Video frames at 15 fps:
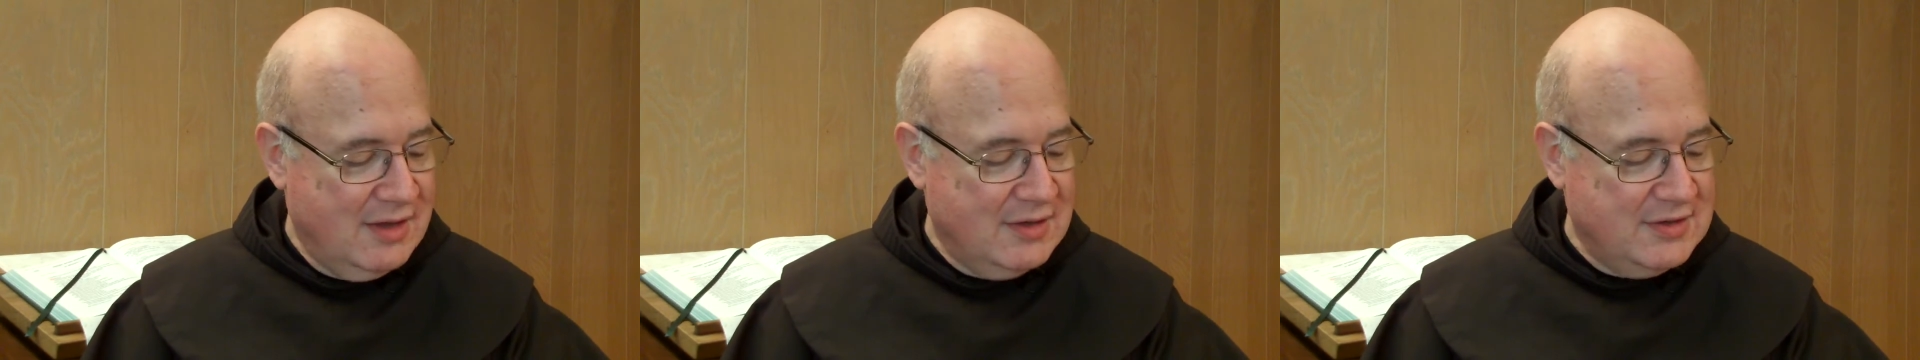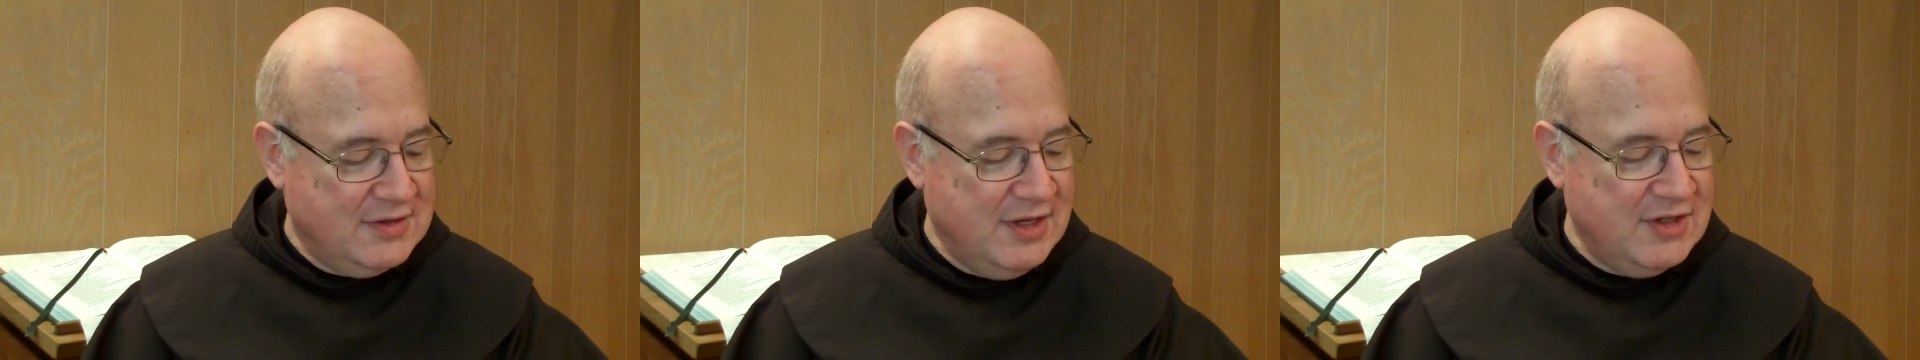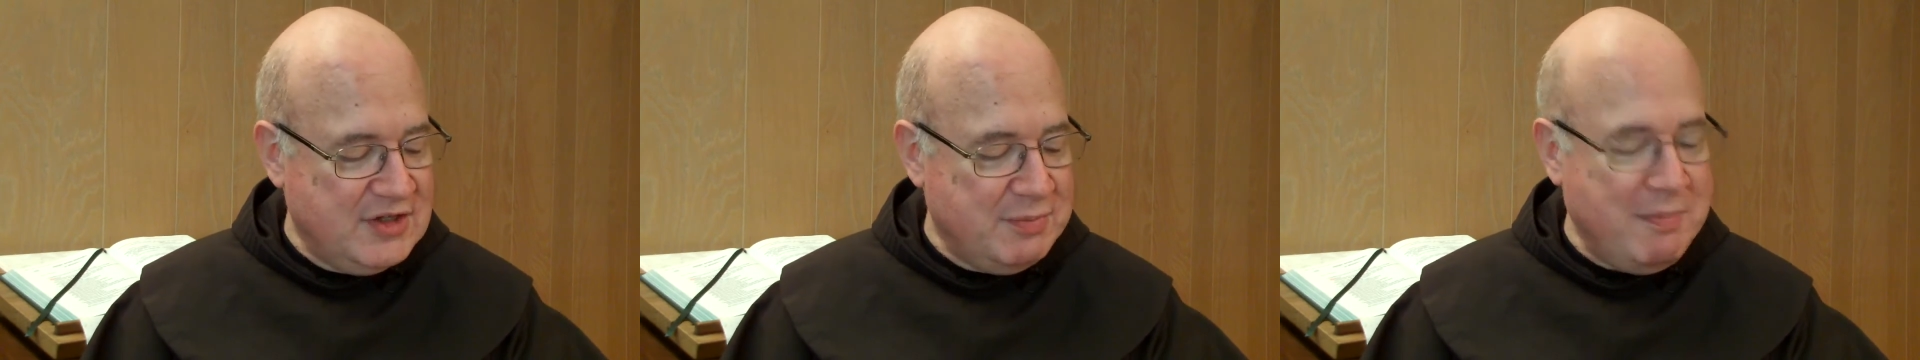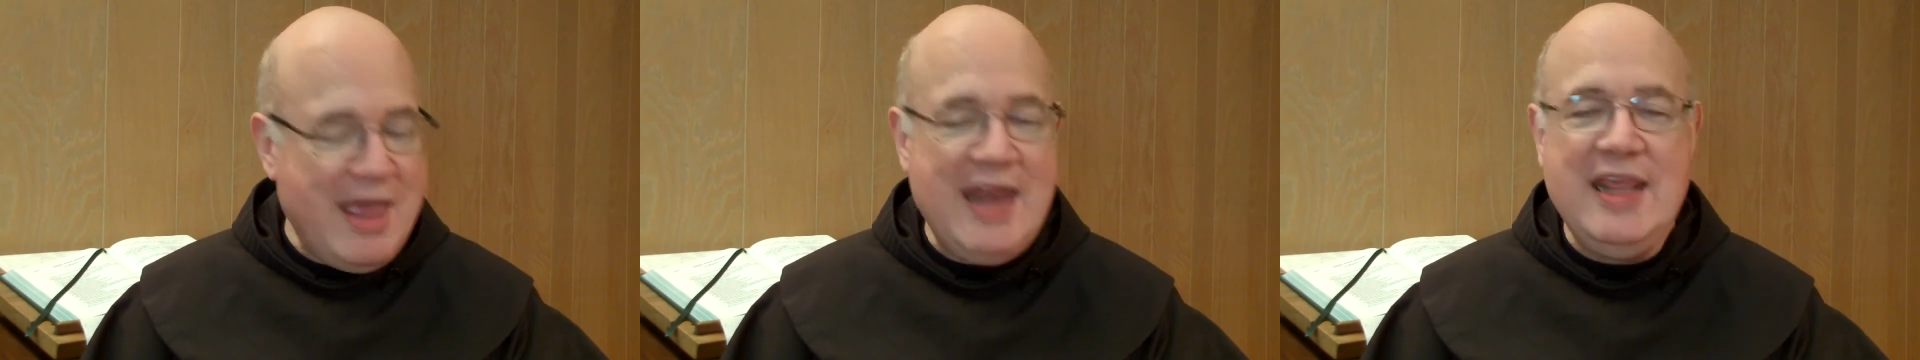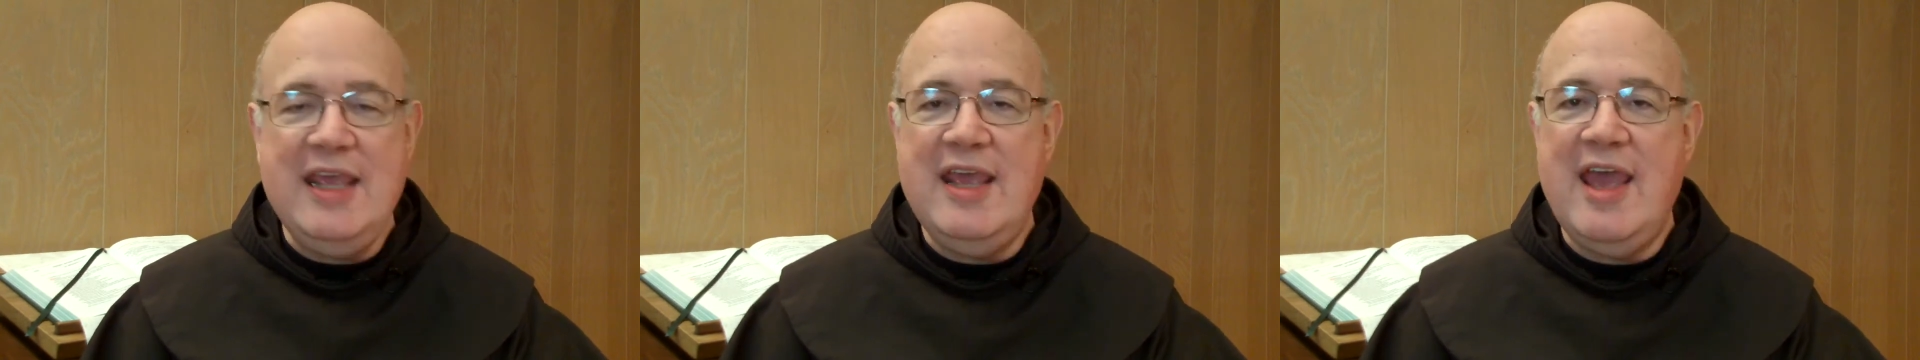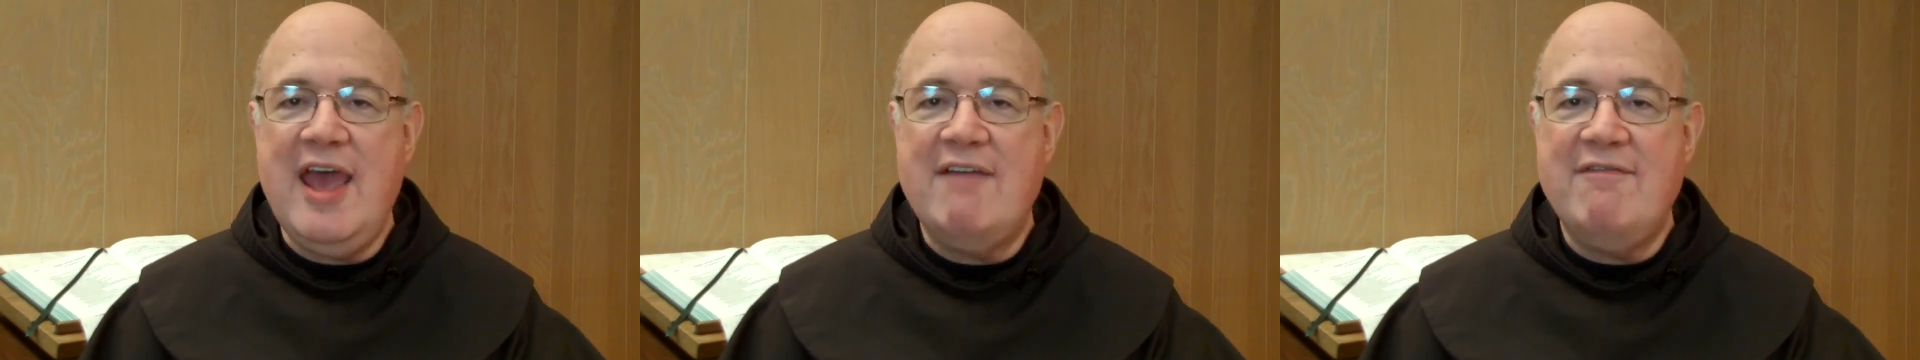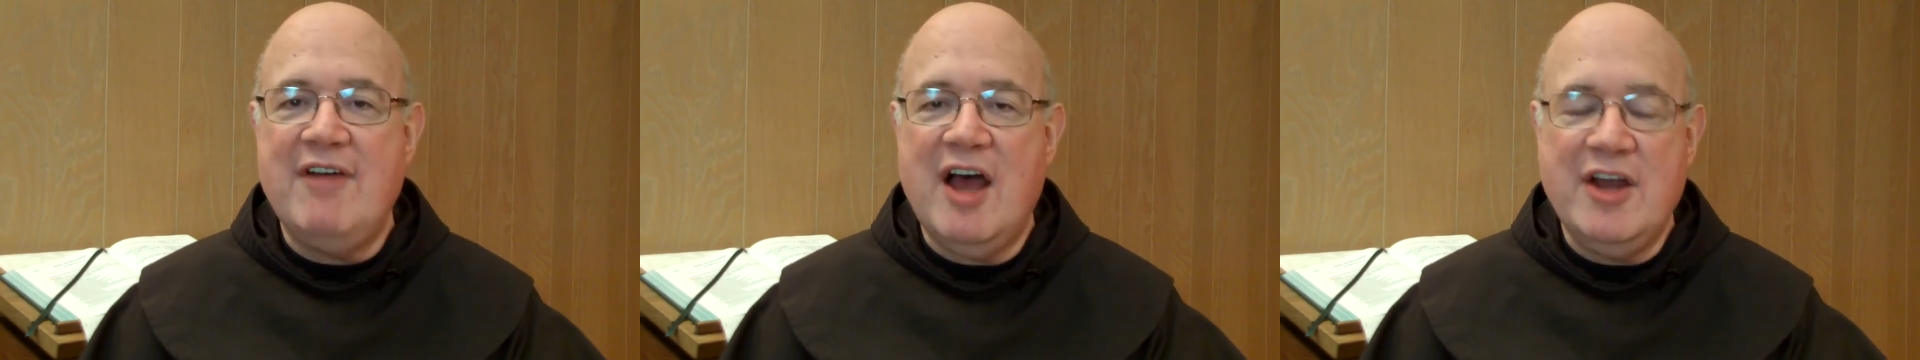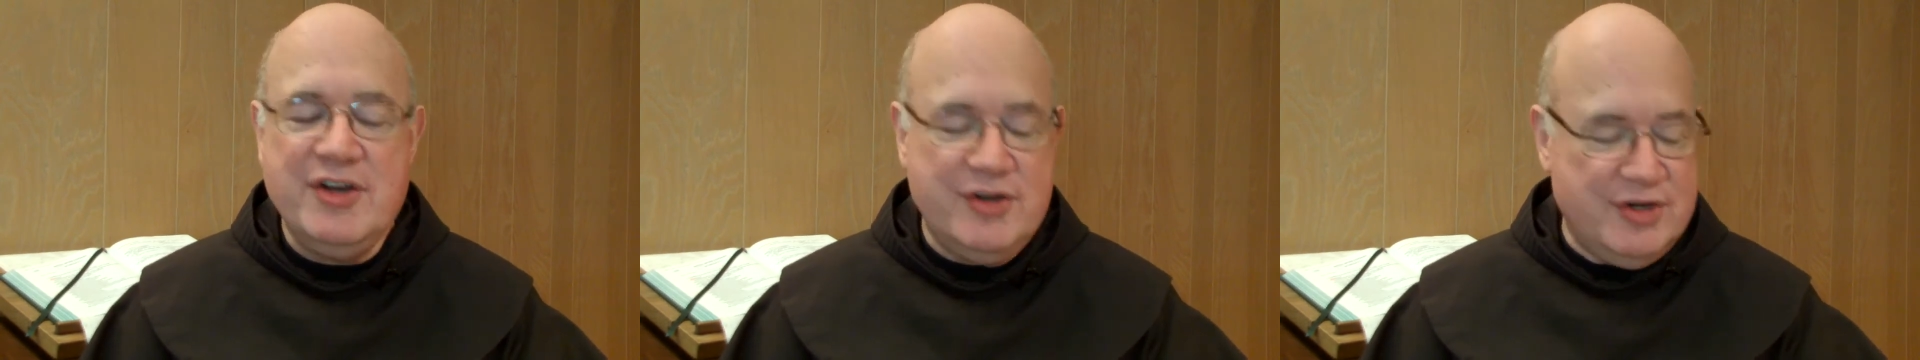Since many have
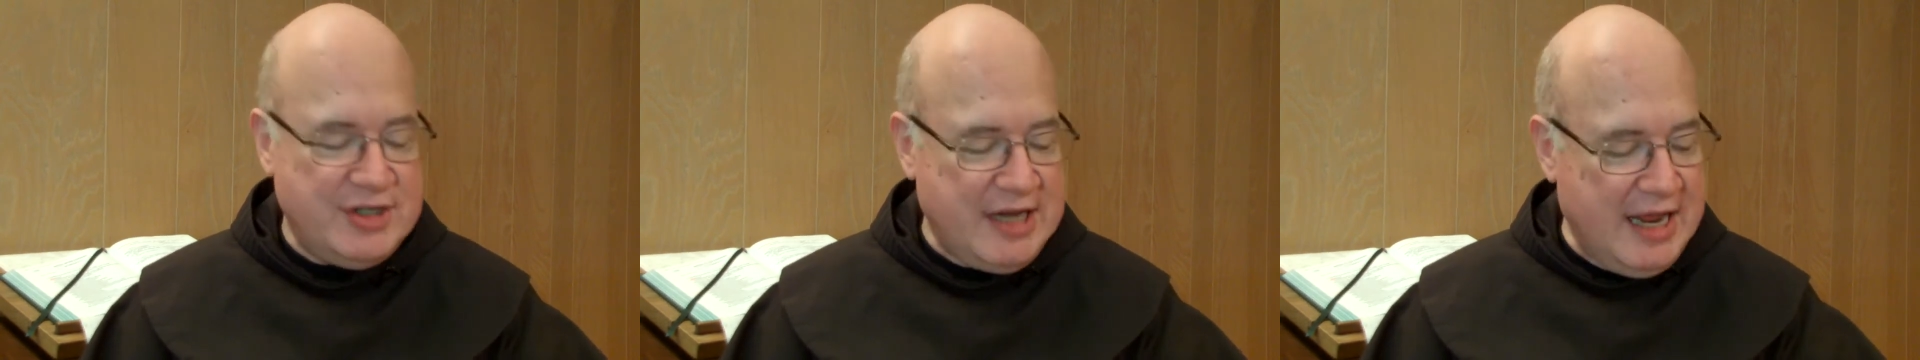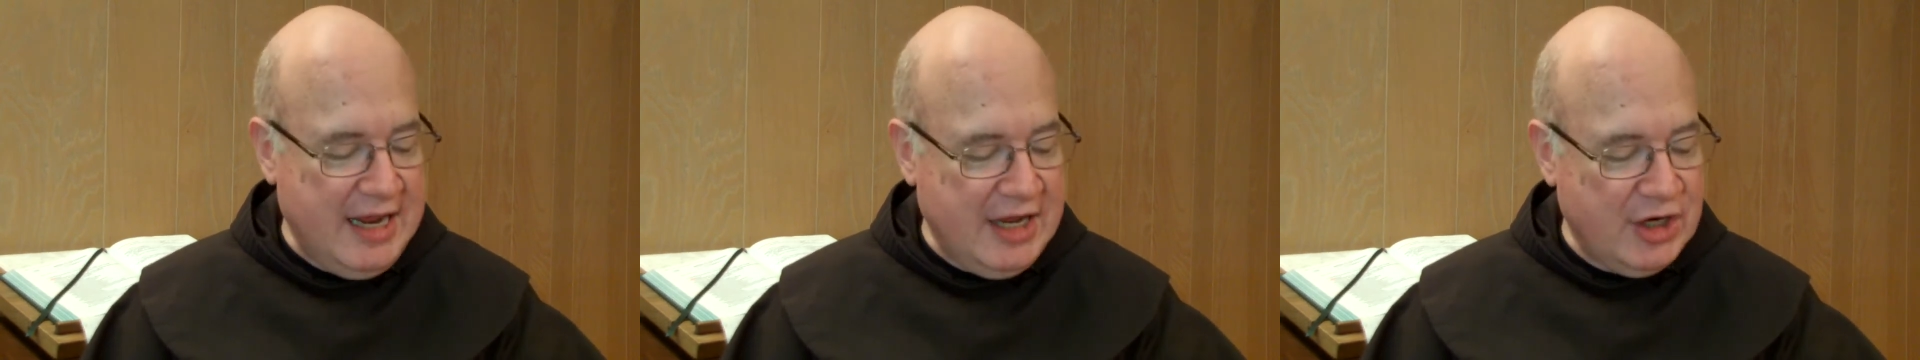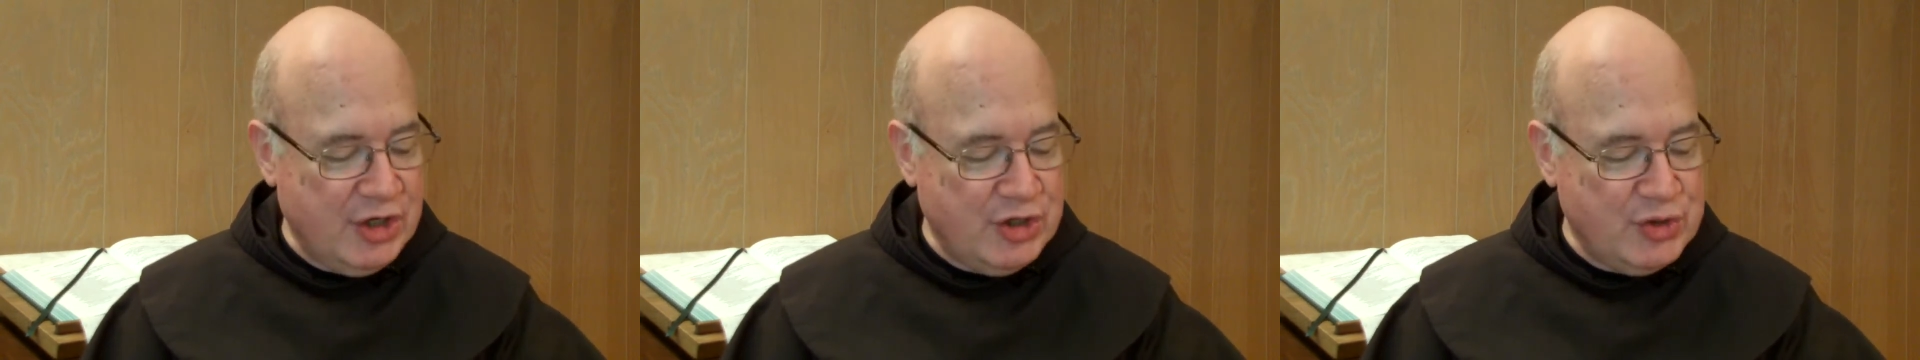undertaken